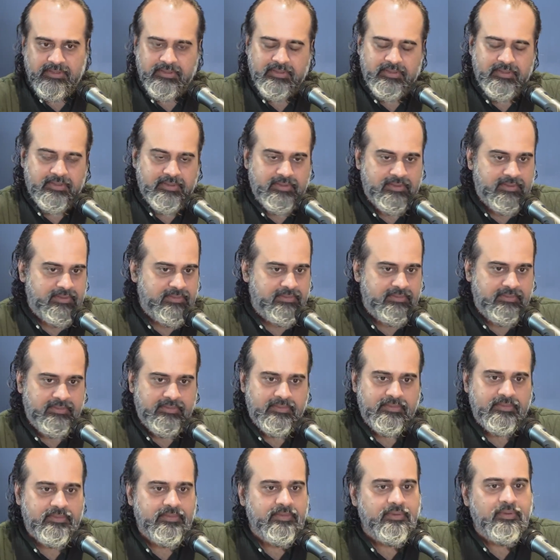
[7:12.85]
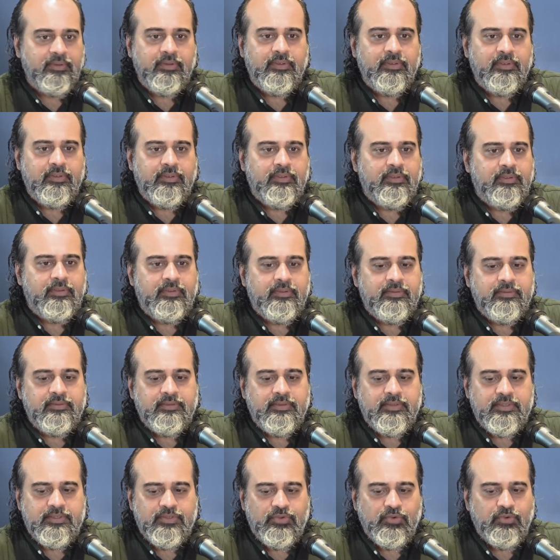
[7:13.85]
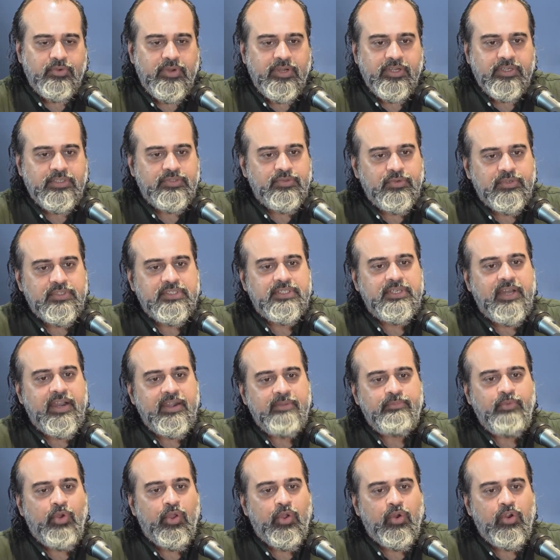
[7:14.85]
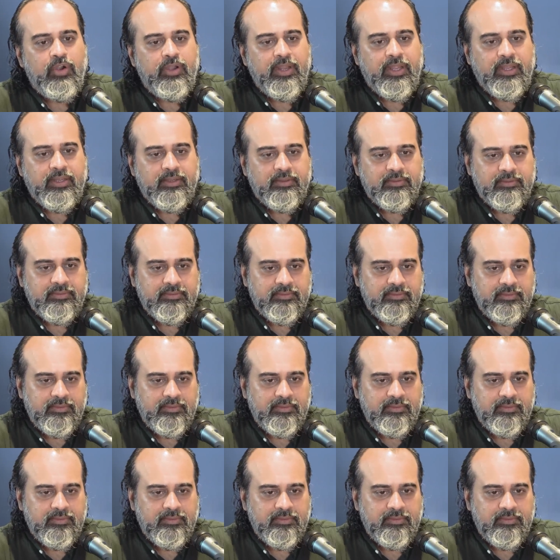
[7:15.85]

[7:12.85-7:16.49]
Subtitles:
and students would start boycotting.